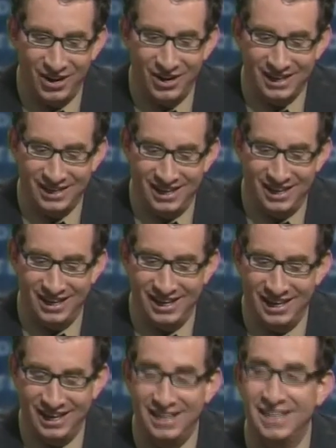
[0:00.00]
All right.
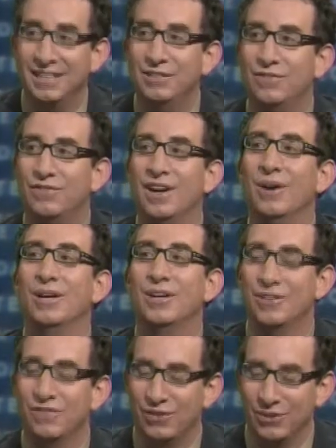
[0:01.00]
Uh, it is very
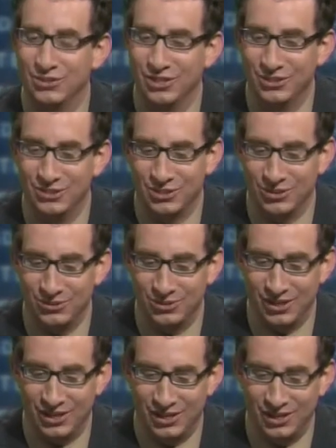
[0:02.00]
confusing, so
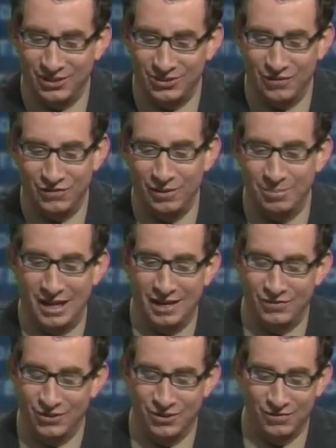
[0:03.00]
uh, don't feel bad
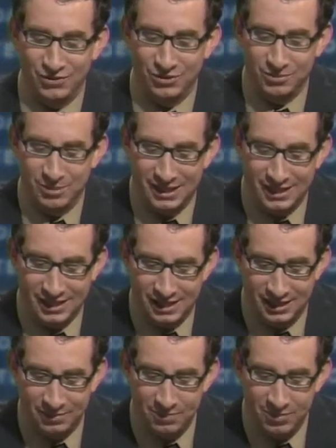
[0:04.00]
if you're confused by it.
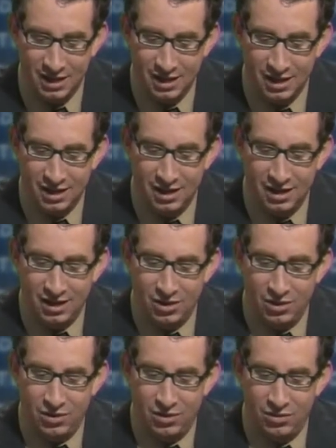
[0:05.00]
Um,
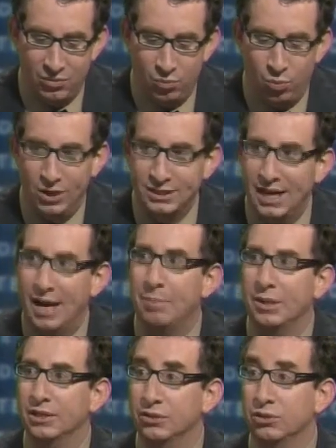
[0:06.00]
what's
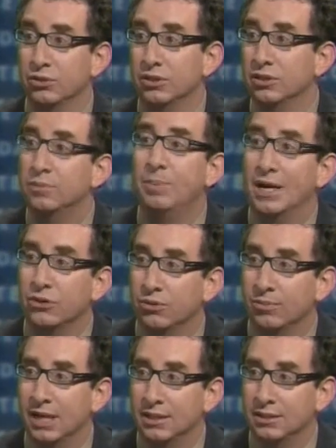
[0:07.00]
happening is there's a
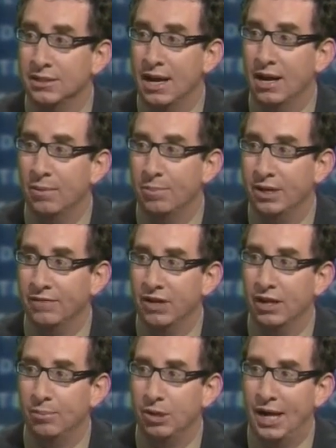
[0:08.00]
spectrum that's now been
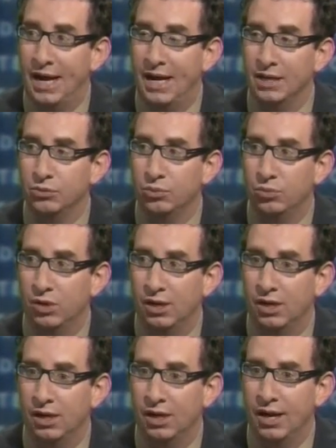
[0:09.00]
available as
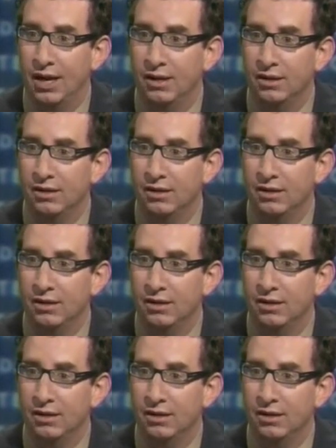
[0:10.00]
uh,